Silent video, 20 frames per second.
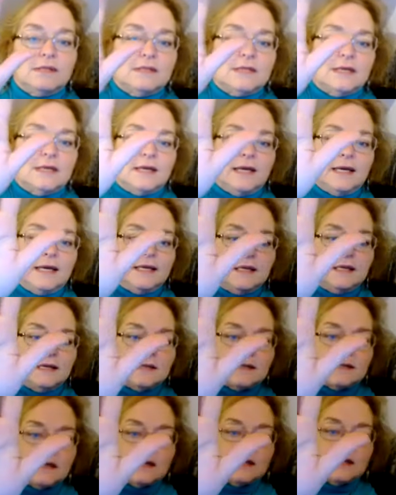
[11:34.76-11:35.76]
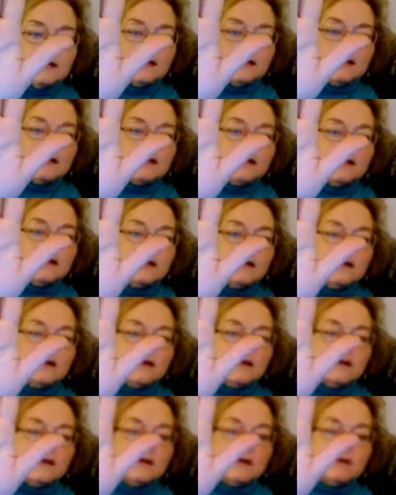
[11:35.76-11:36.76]
the 90s, I think.
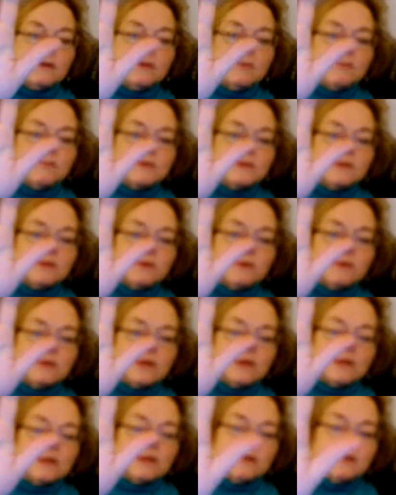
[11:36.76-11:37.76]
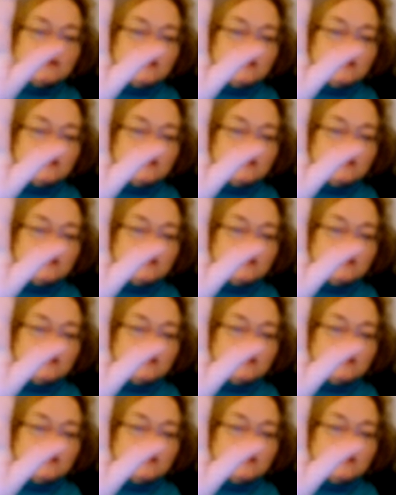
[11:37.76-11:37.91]
Whoops, hold on.